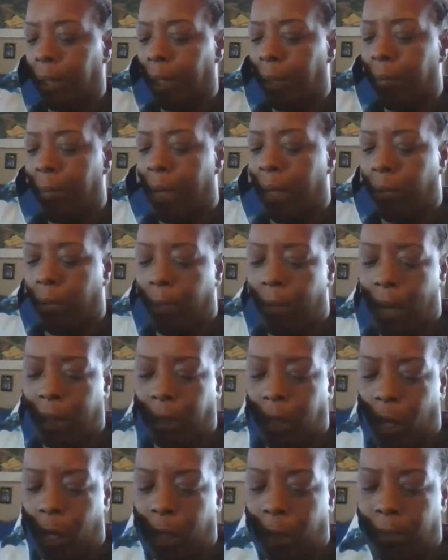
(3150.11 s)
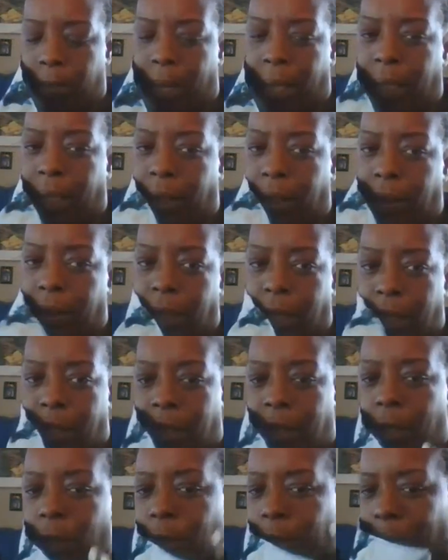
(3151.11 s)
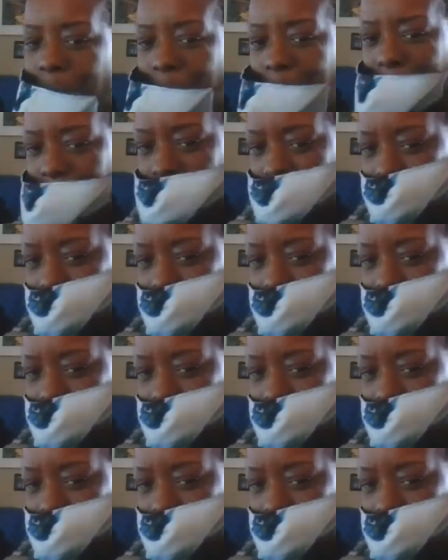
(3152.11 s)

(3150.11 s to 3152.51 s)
the thing about it, when my daughter made it, they sold and